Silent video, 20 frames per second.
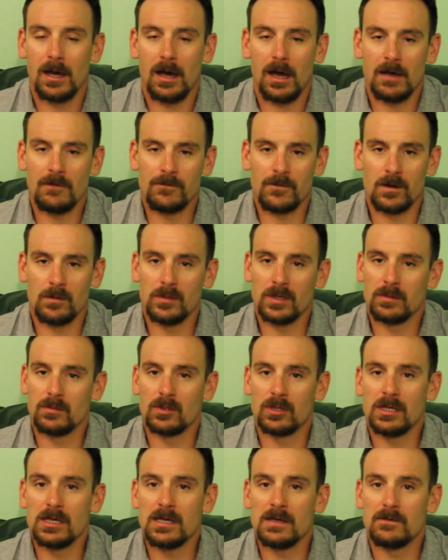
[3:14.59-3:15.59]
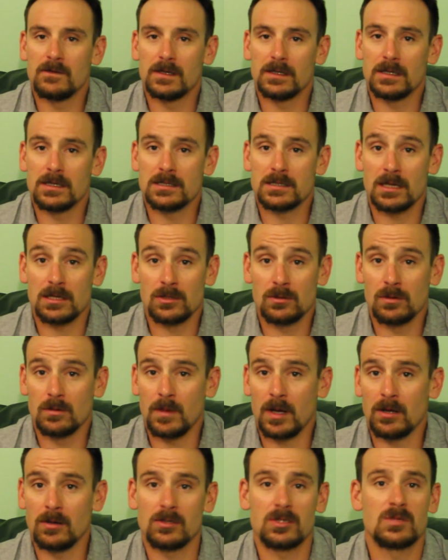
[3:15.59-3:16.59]
I firmly believe, at least I do in
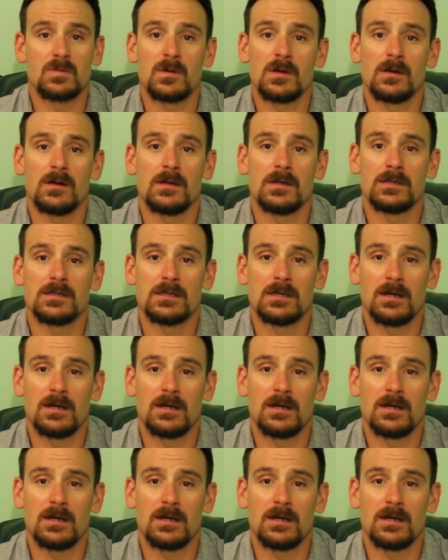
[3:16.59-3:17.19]
my own experience,